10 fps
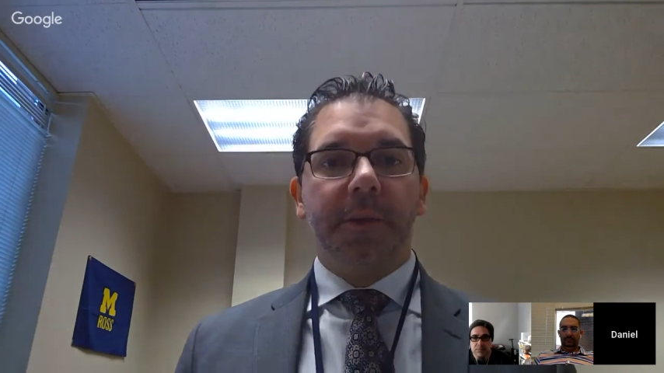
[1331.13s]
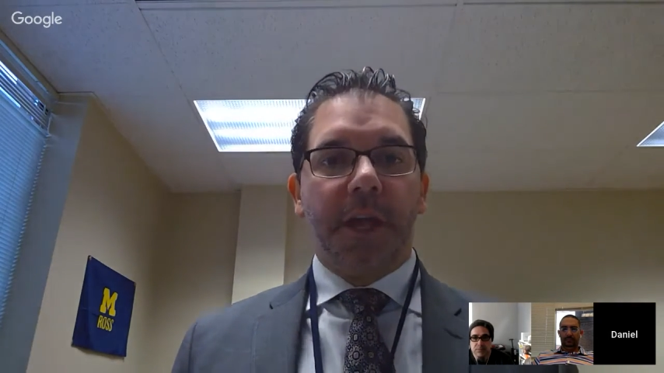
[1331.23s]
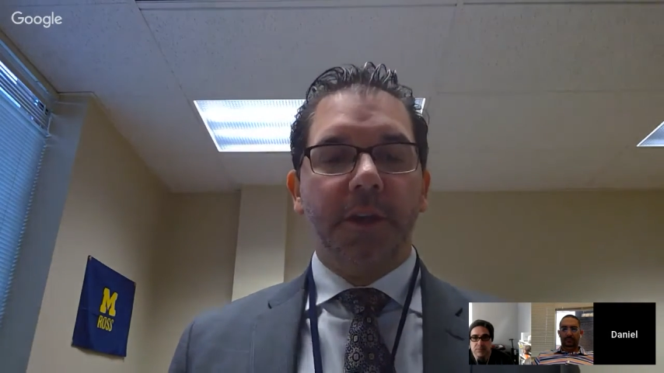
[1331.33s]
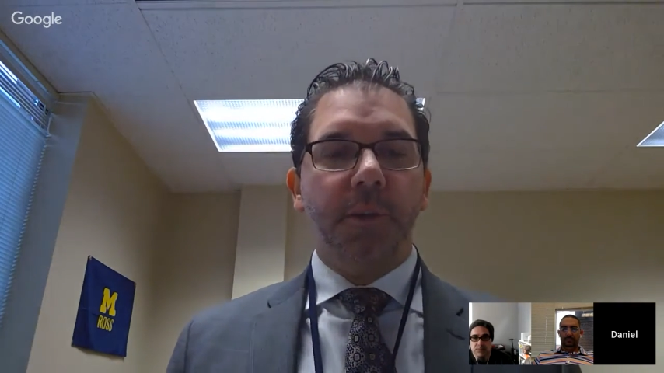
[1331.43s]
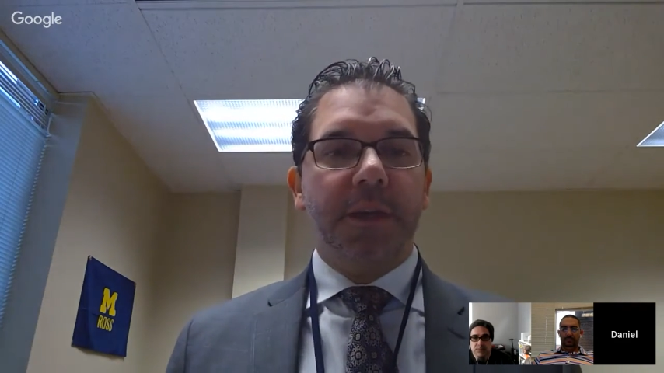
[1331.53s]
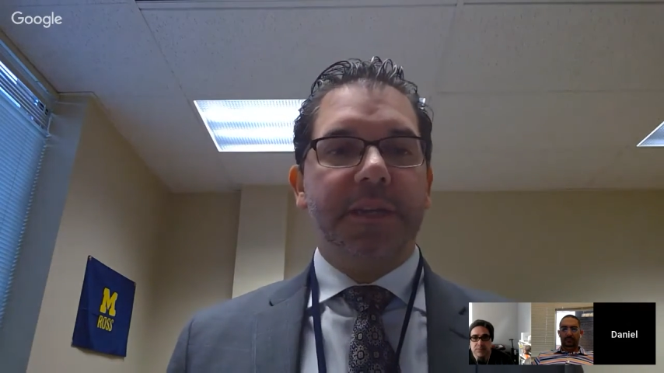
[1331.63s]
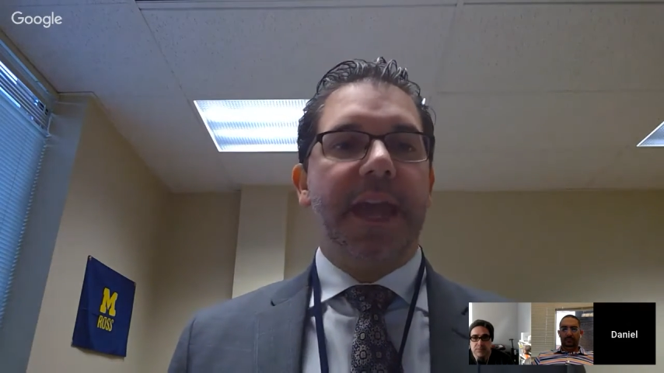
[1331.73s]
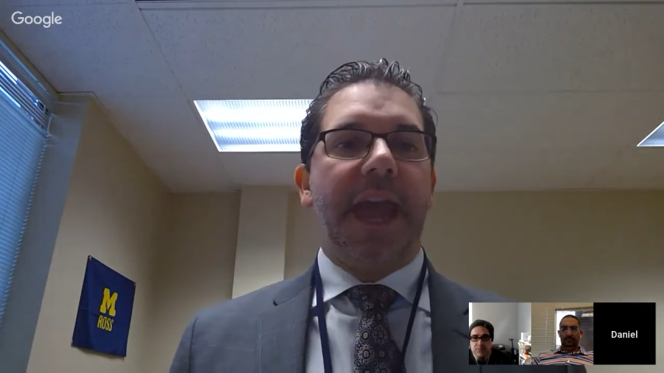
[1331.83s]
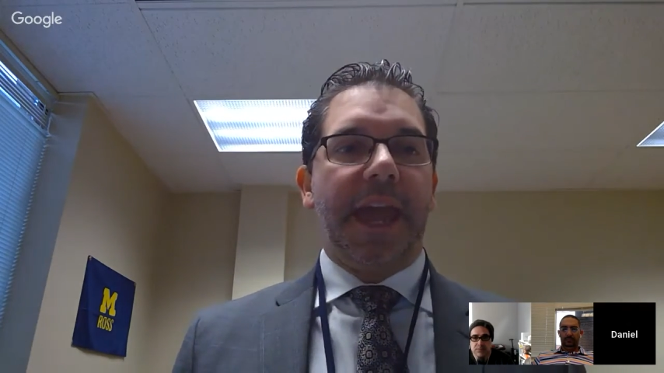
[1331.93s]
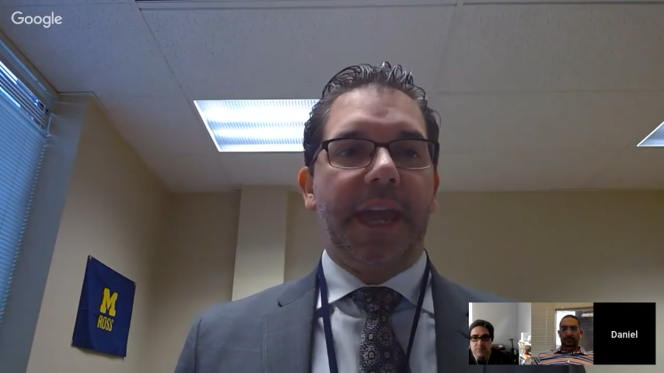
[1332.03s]
and do a
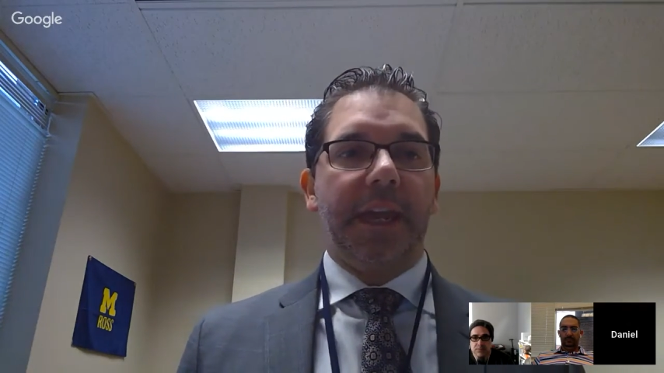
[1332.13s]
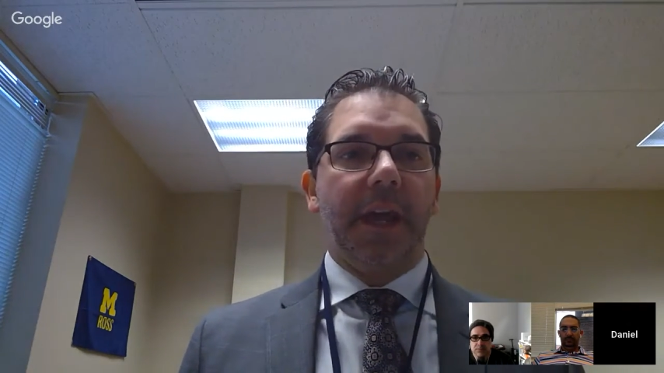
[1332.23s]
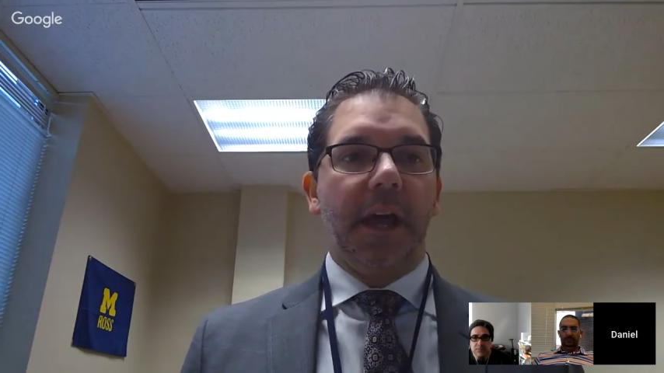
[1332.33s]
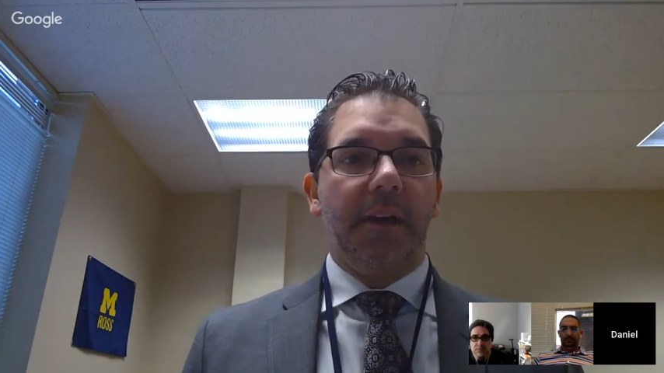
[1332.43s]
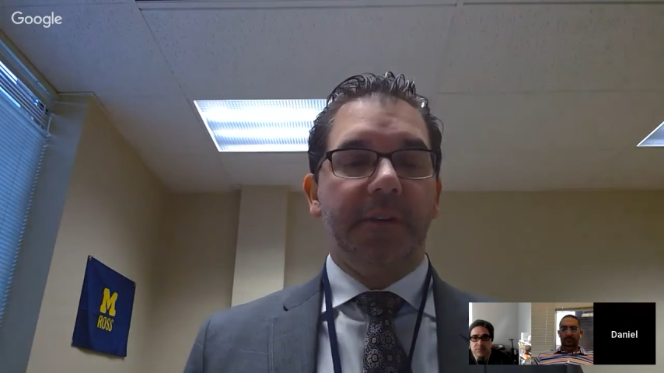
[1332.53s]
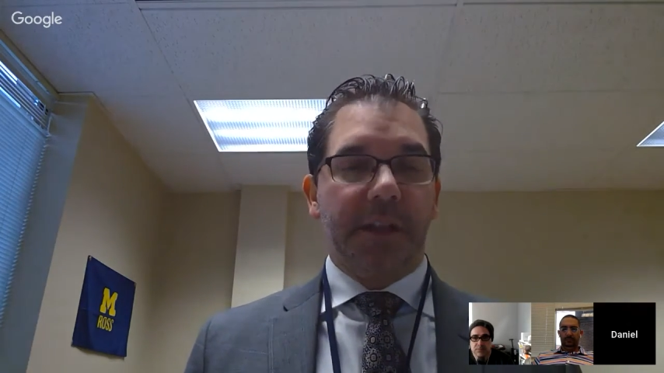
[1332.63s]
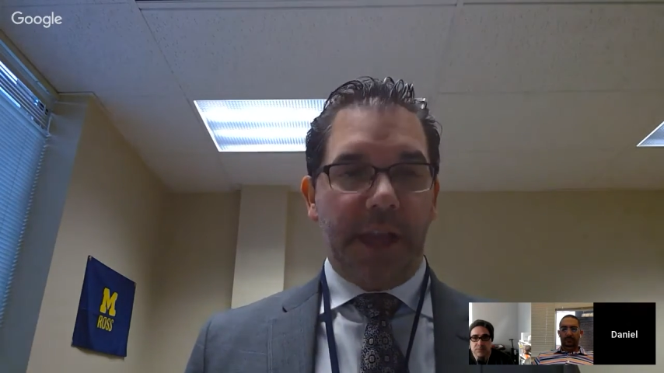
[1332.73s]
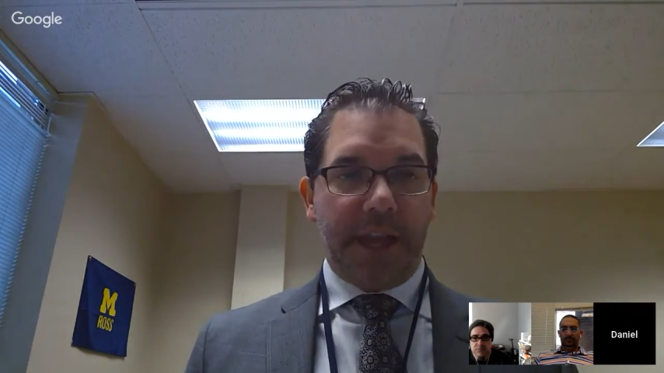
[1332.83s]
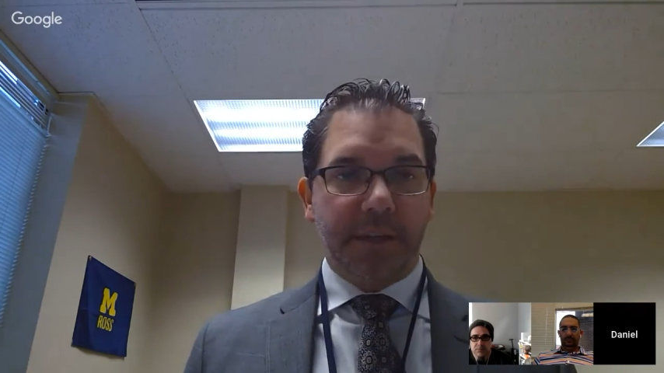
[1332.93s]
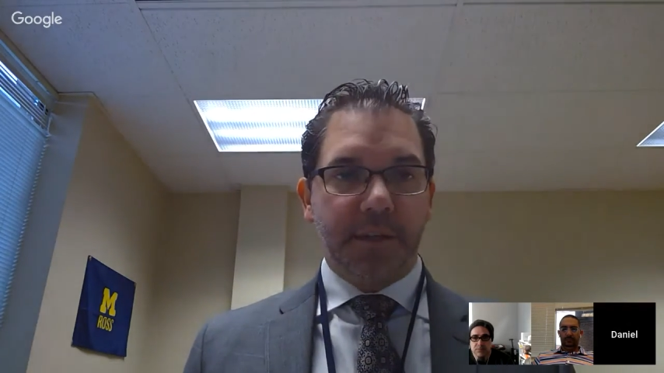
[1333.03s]
day of
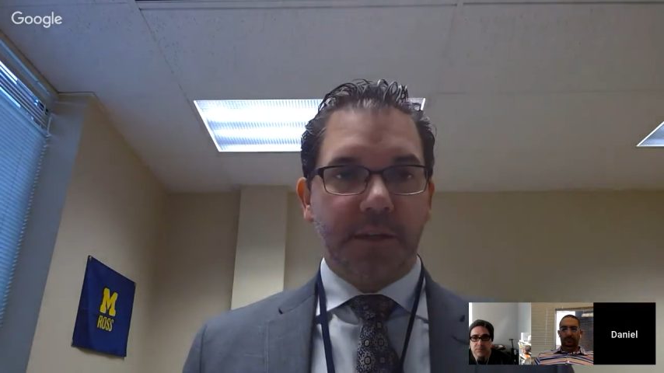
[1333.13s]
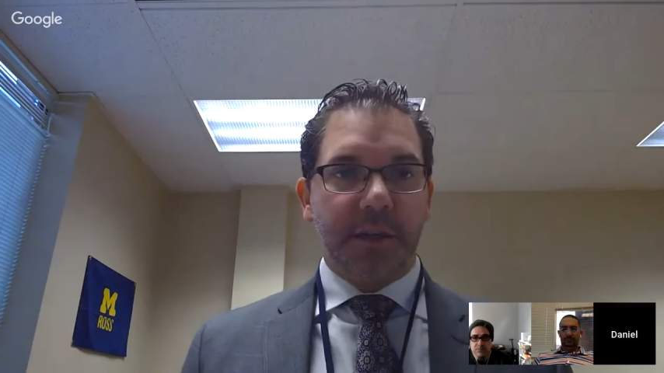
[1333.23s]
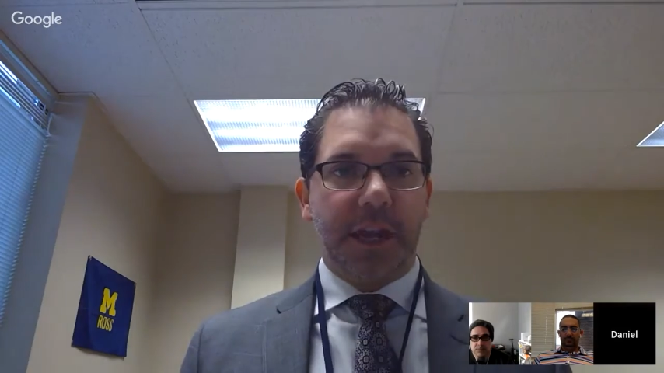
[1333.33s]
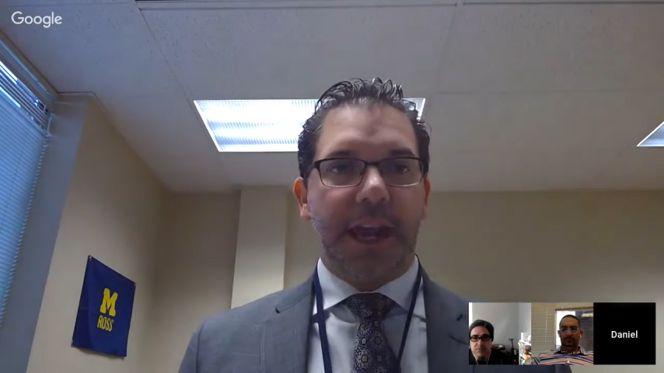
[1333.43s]
cleanse